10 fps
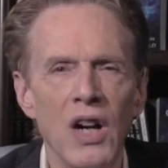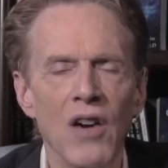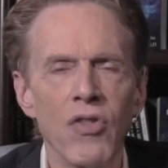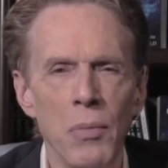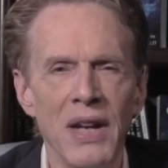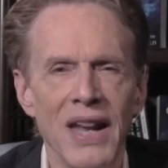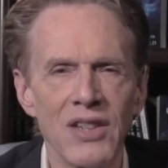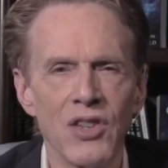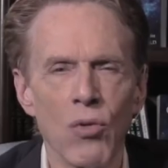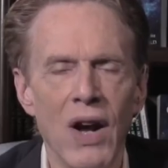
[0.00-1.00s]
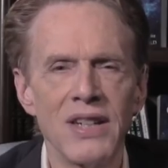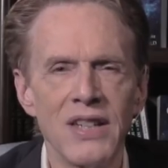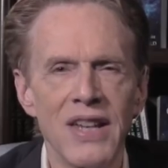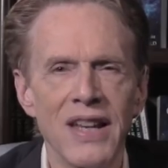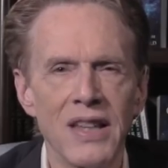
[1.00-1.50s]
government has the right
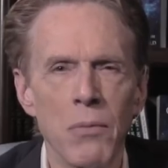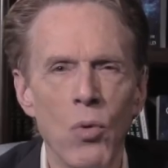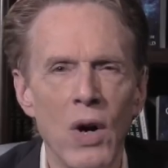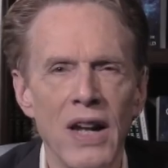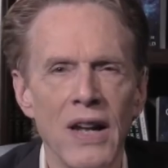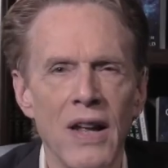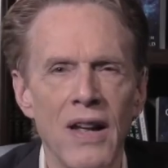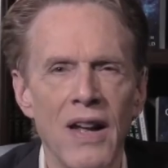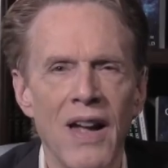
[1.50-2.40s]
to take them away.